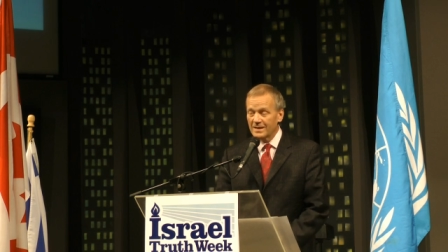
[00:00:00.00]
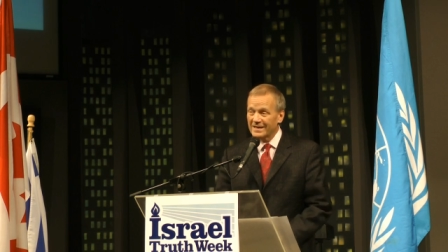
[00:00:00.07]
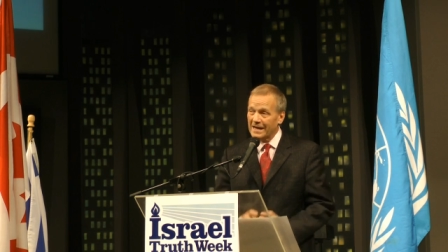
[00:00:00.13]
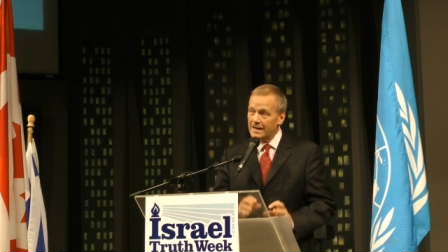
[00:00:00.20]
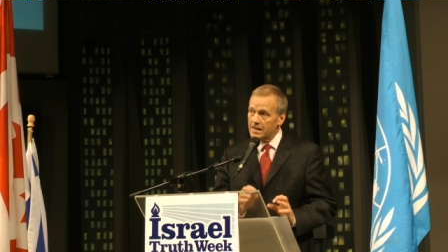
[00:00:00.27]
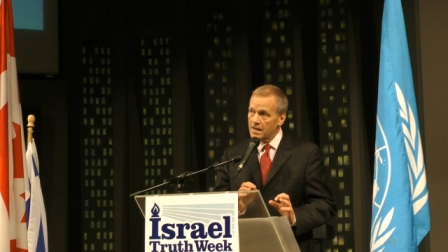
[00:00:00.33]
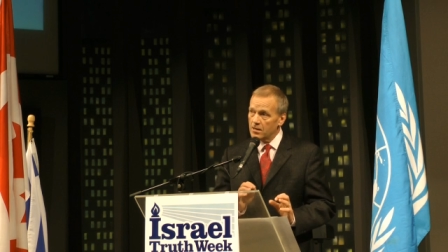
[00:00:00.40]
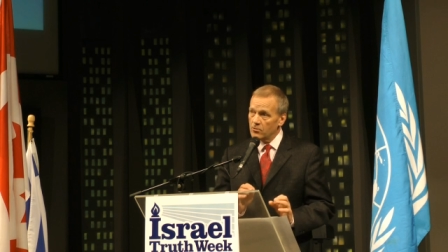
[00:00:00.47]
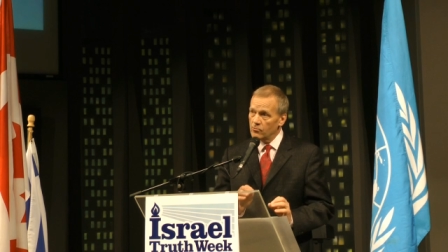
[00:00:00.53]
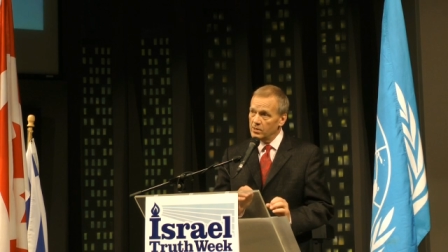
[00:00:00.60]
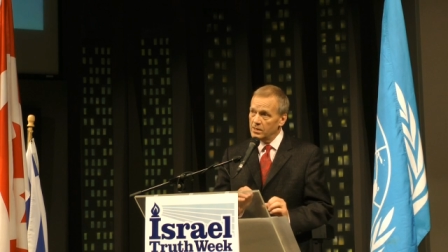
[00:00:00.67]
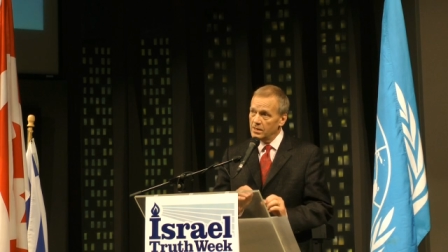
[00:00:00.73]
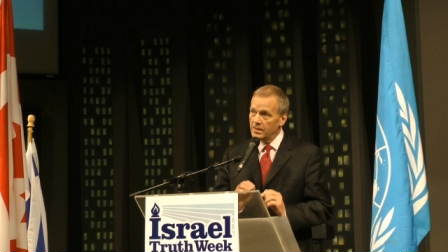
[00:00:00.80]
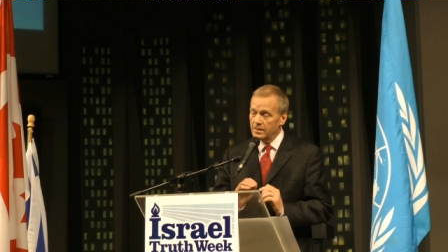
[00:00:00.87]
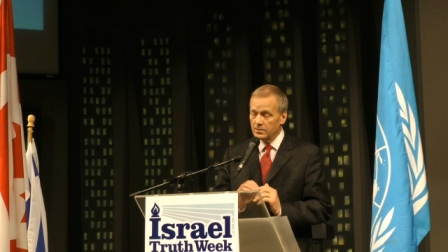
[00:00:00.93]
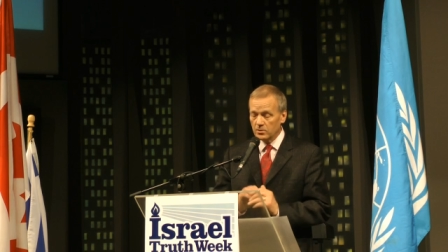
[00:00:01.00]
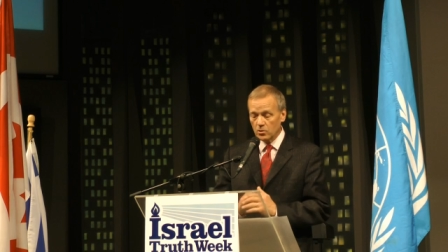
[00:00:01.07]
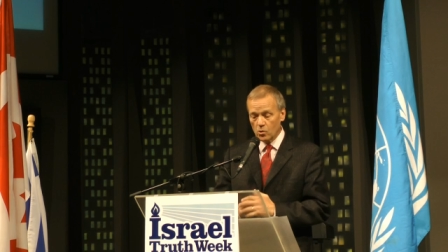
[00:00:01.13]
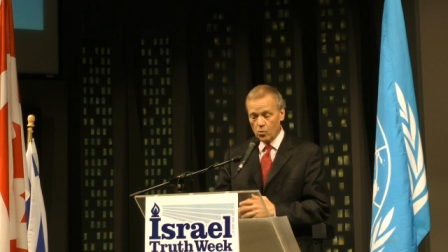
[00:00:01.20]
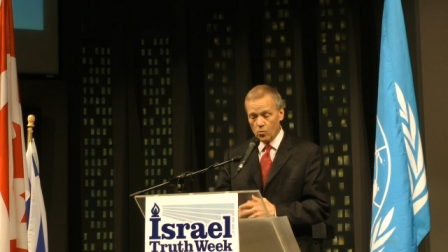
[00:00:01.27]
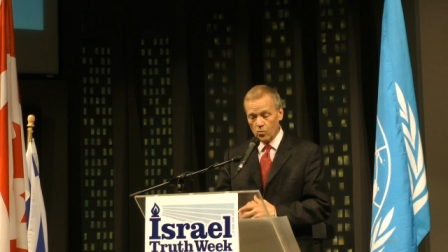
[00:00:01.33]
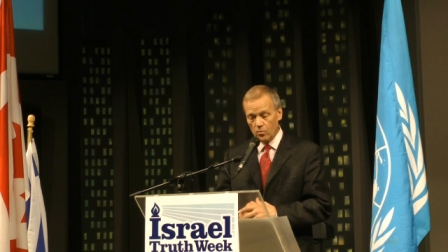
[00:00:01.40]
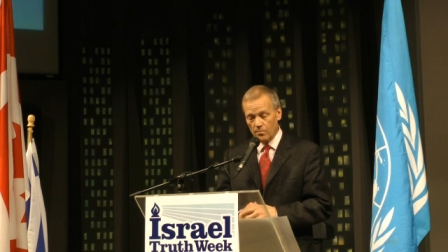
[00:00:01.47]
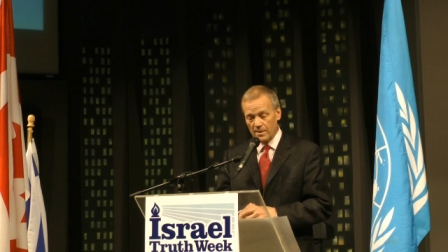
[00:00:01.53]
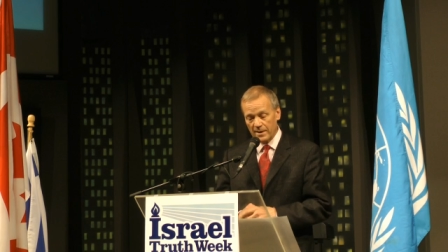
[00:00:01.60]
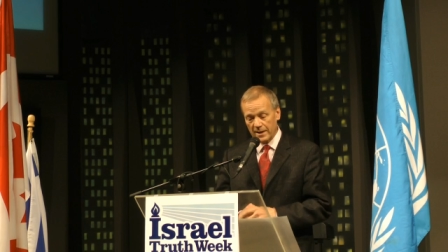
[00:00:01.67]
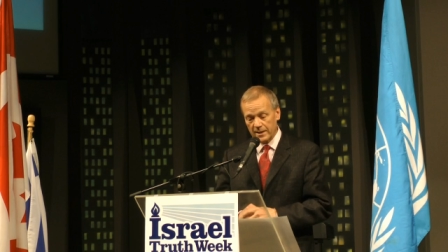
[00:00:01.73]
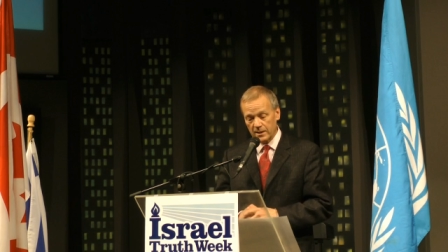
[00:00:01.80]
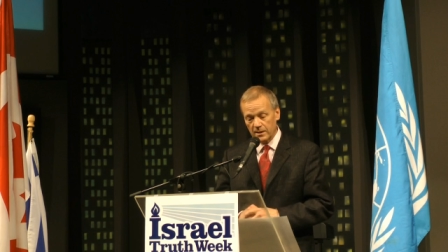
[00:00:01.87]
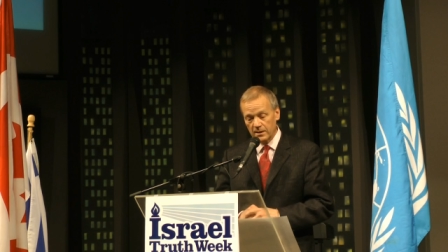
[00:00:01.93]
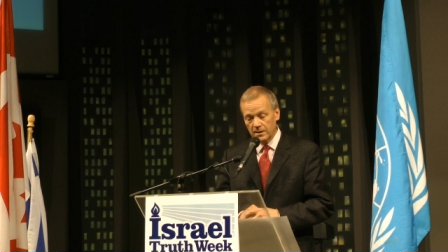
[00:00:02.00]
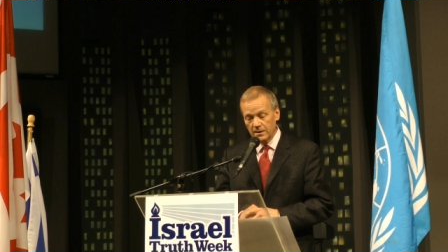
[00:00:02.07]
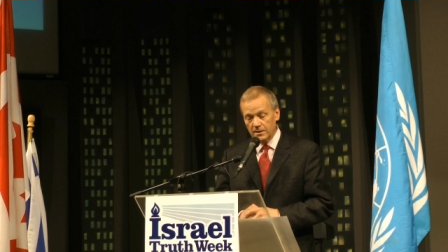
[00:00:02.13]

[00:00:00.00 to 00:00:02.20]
canary in the coal mine,